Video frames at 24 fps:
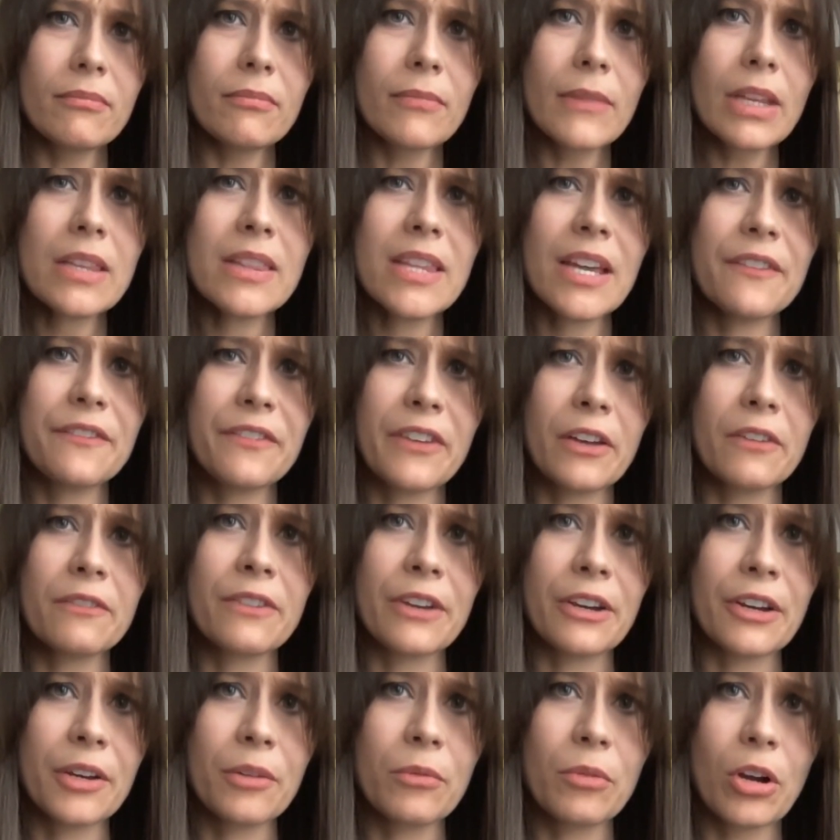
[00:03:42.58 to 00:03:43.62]
That felt
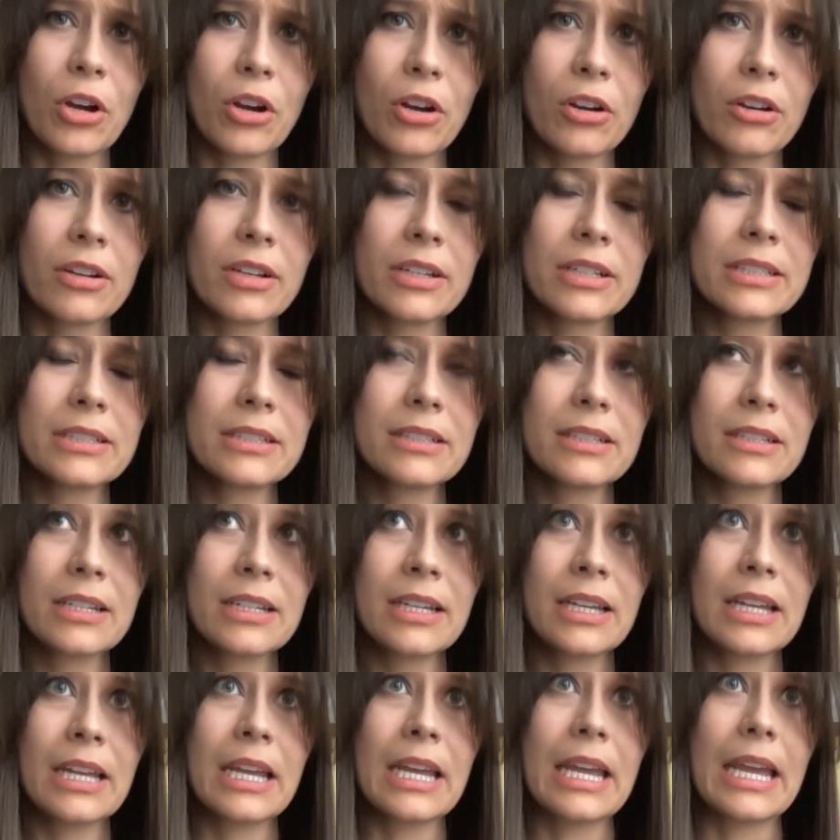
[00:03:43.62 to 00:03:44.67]
very wrong.
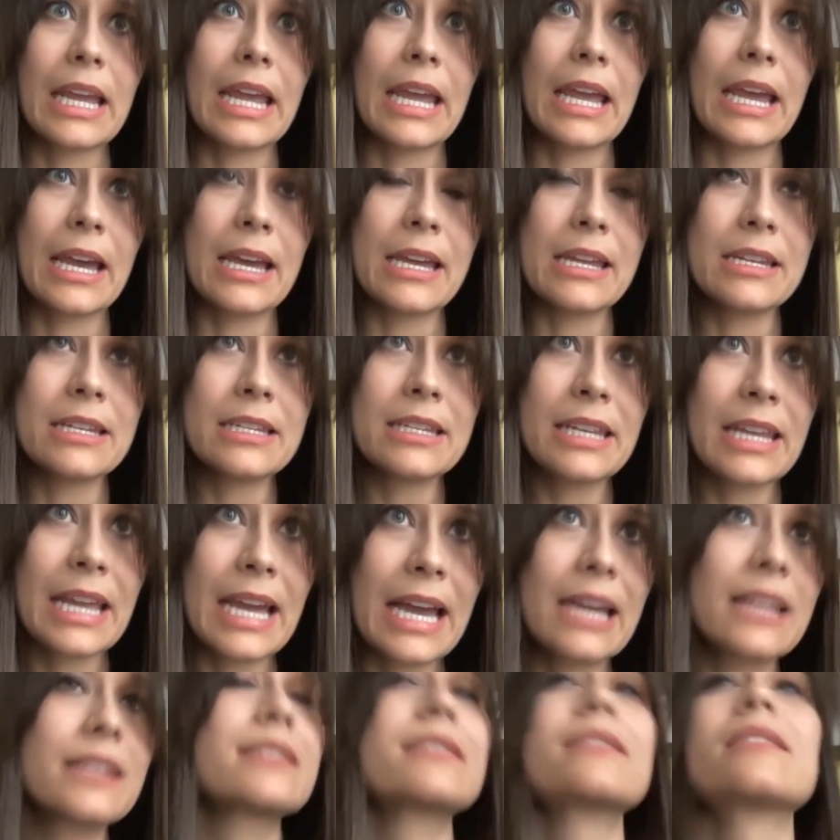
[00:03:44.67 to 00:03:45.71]
And
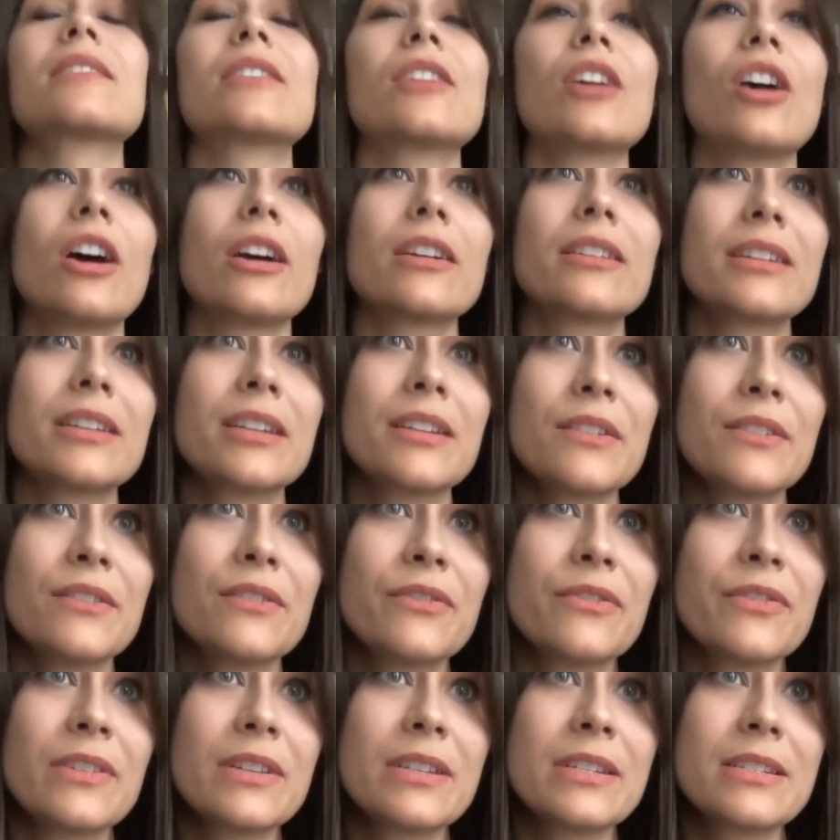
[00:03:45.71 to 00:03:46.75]
yet
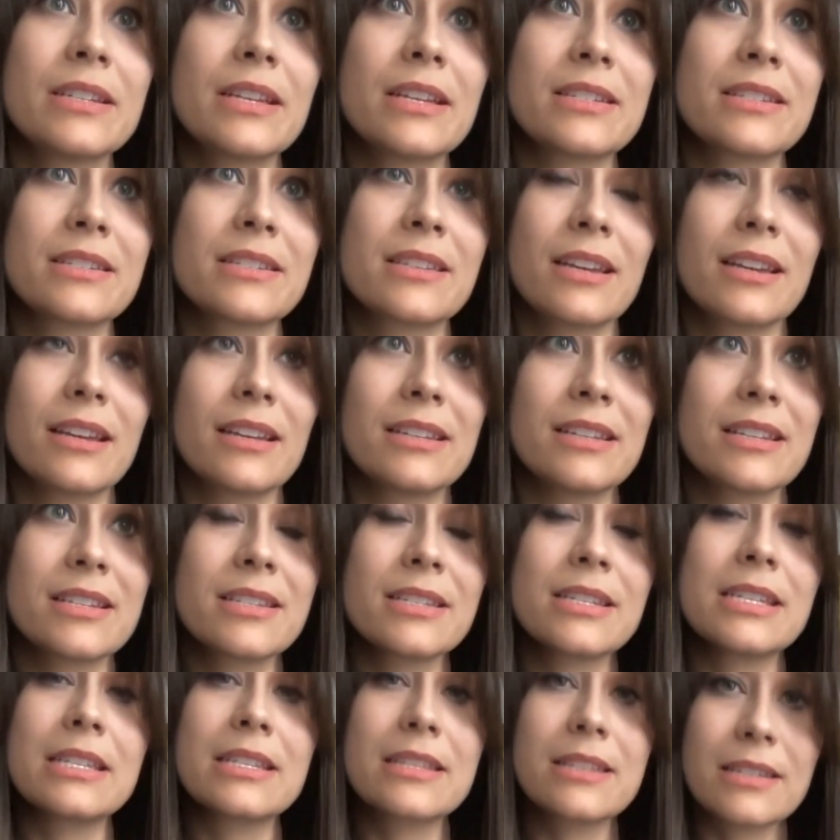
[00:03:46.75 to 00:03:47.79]
cognitive
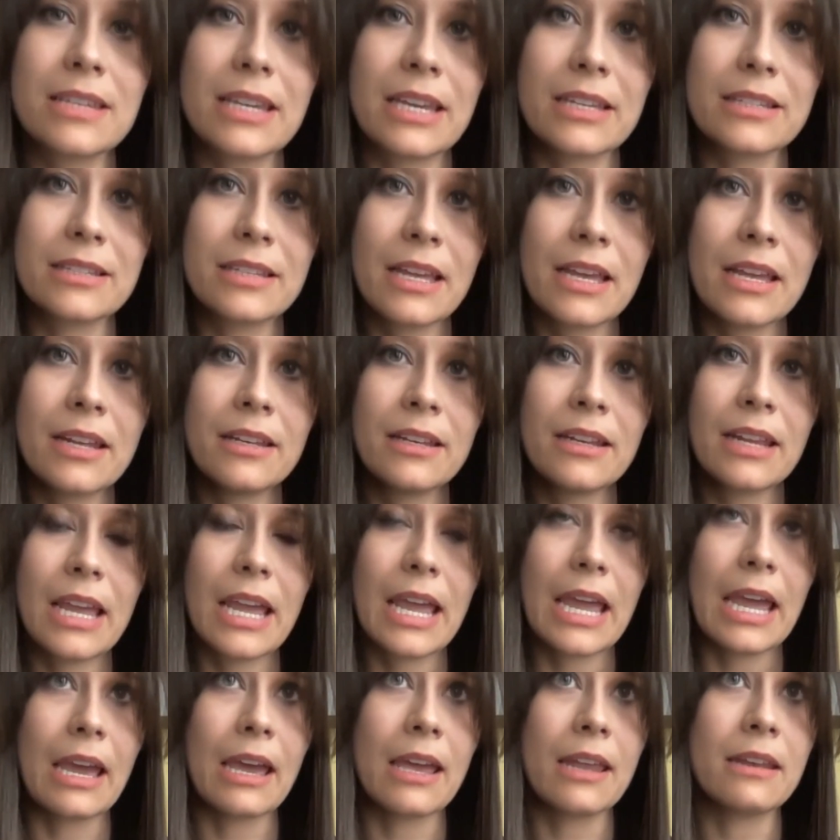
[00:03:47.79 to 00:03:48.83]
dissonance kicked in,
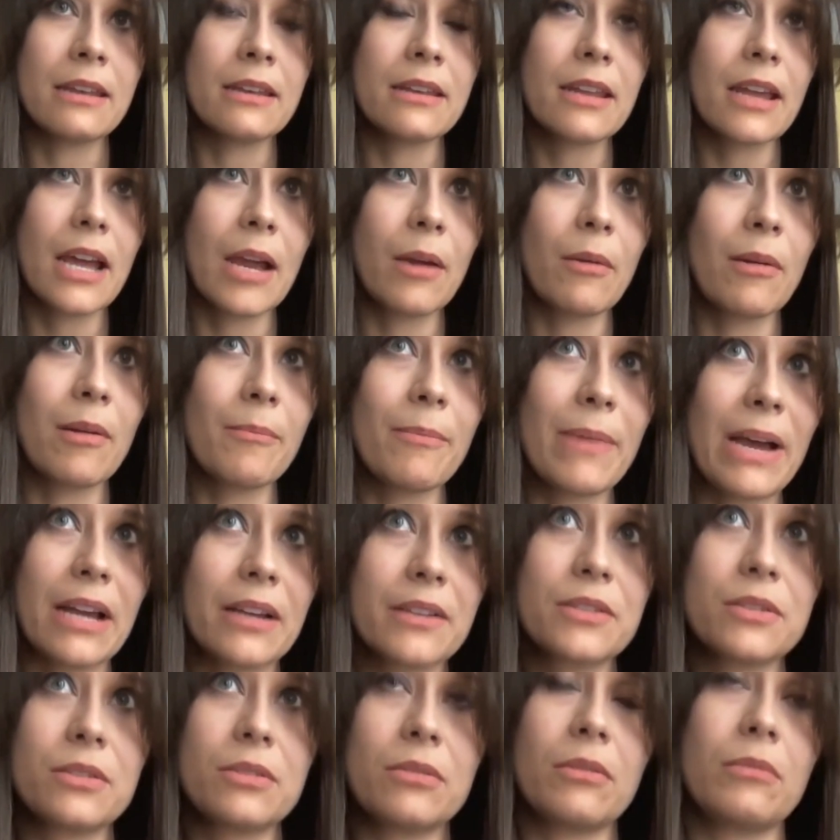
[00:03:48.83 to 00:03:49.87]
and I went
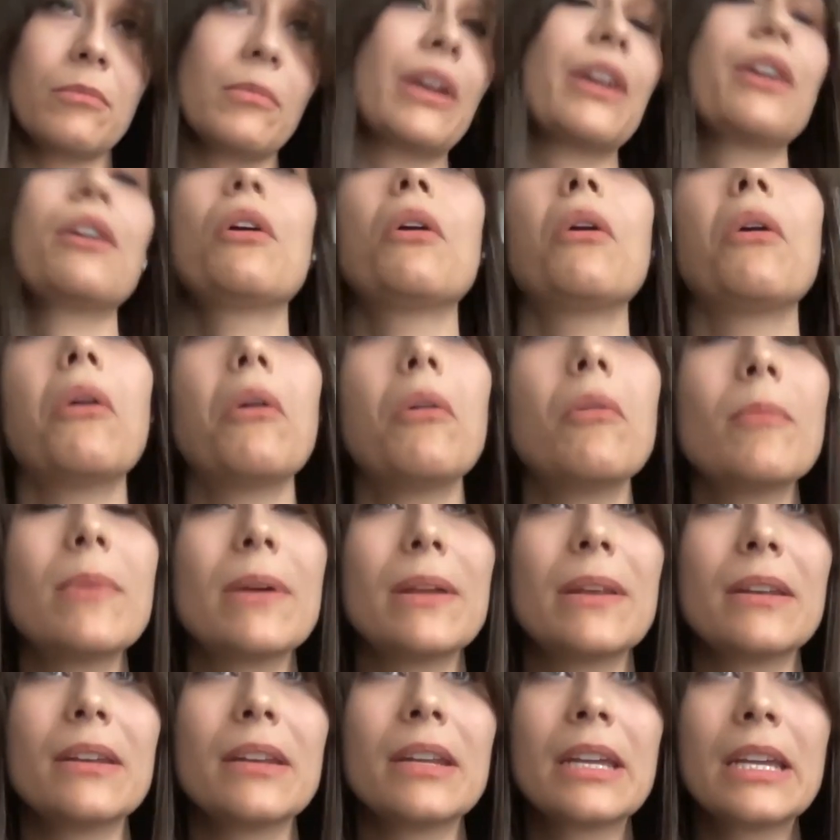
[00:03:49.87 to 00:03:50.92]
back to my home.
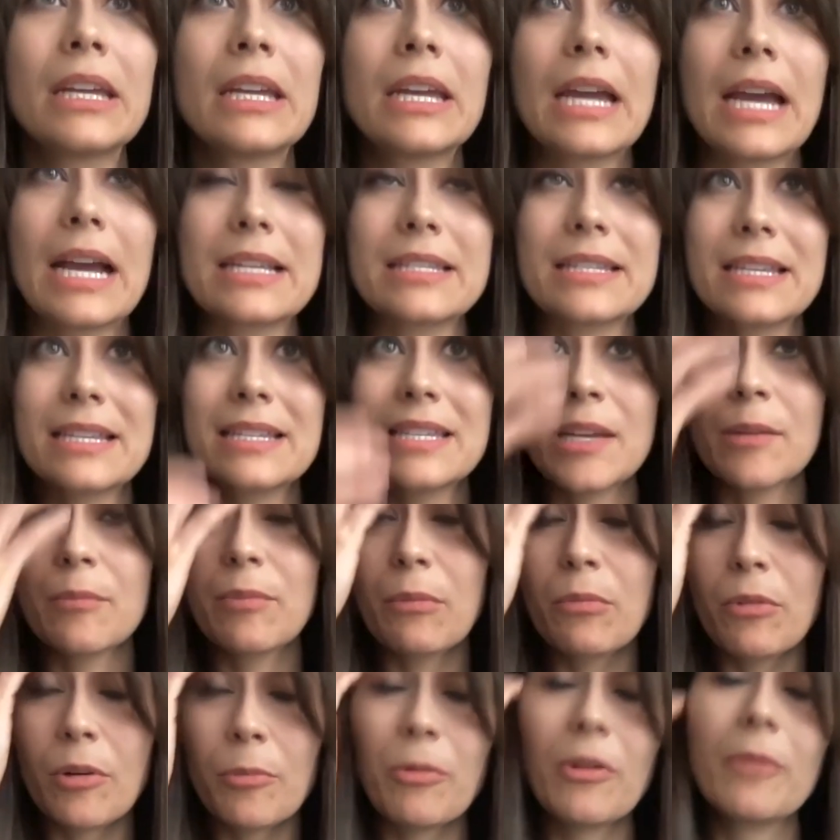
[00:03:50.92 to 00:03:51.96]
And as I said, we
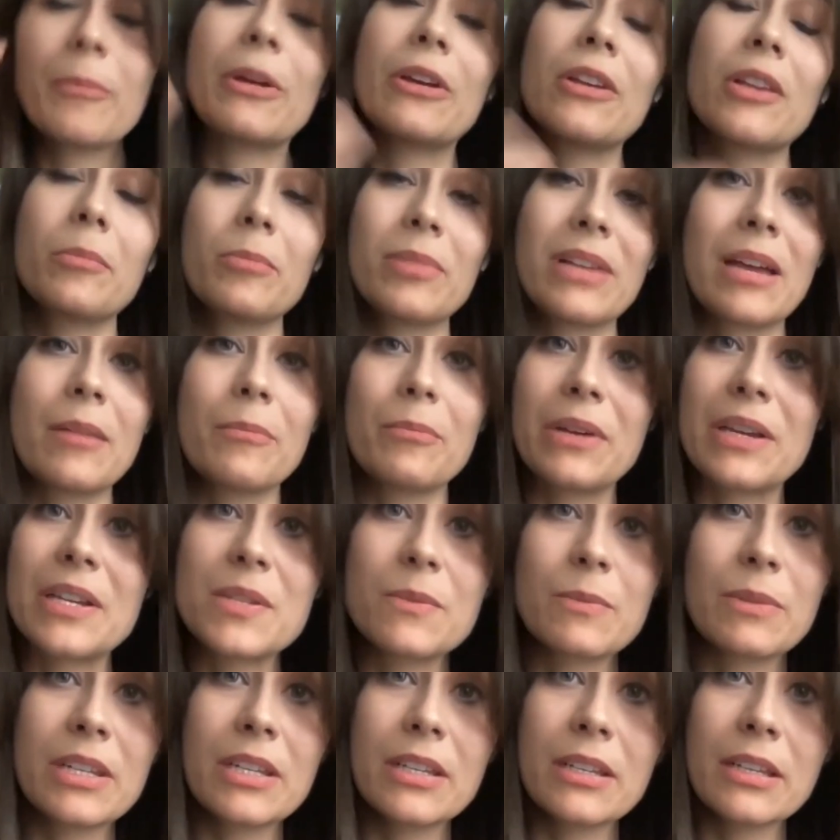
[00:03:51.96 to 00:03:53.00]
were primarily
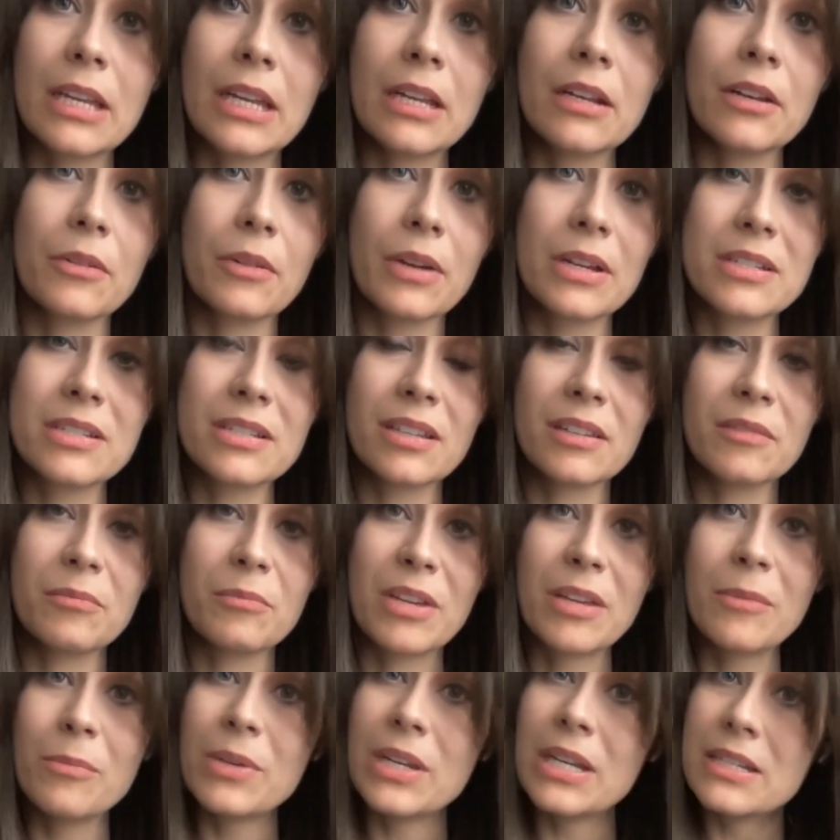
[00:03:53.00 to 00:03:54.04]
plant-based. We didn't eat a great deal of
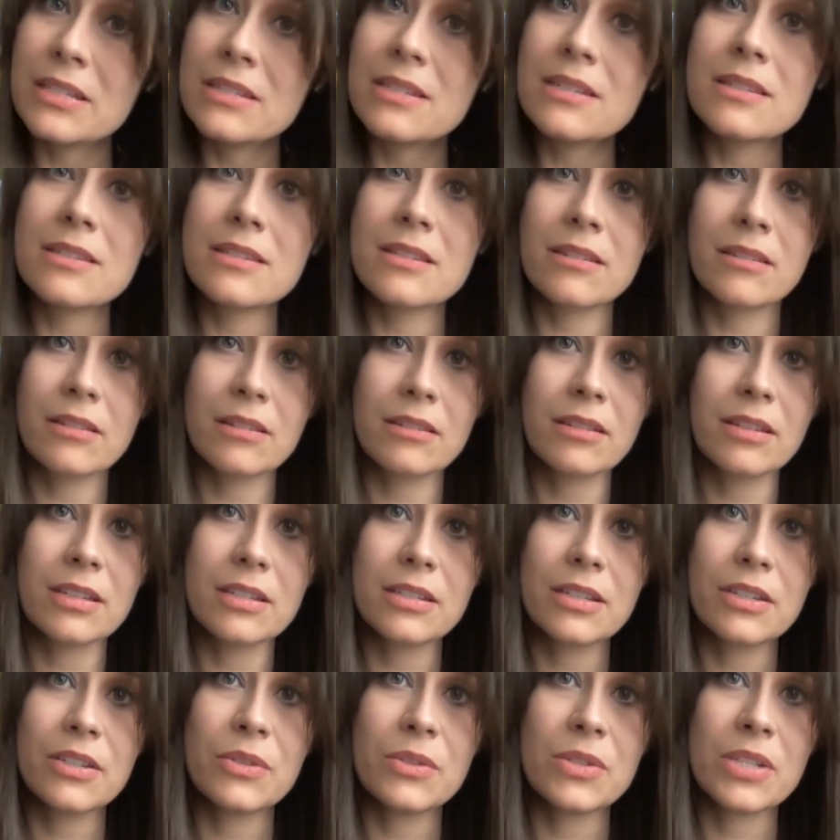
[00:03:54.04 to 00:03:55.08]
meat, but I did still
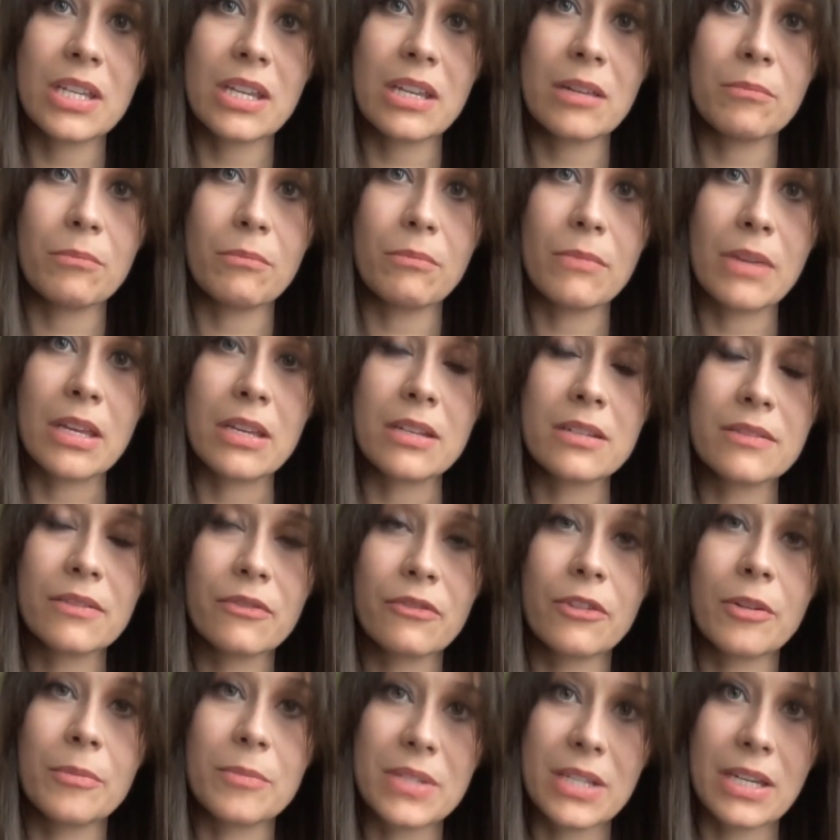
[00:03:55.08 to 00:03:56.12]
continue to eat meat
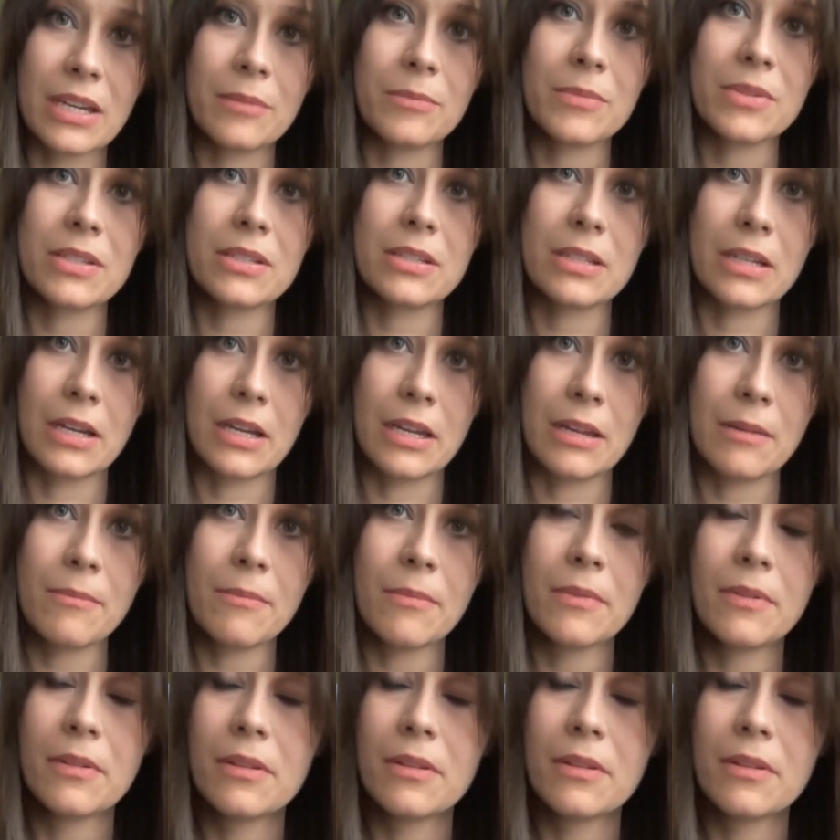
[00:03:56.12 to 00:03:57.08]
from time to time.